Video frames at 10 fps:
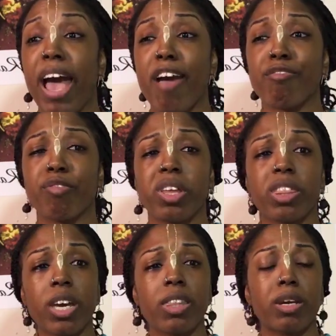
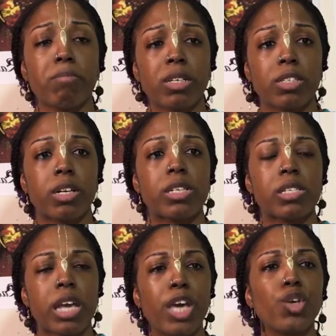everything that Manthara is
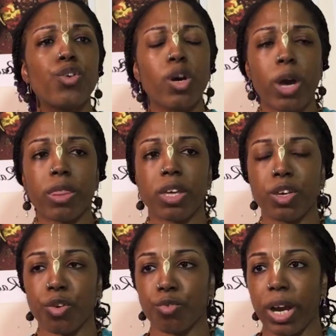saying. You know, I think
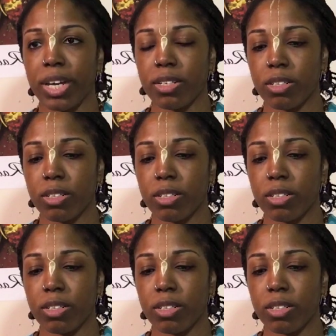you're right.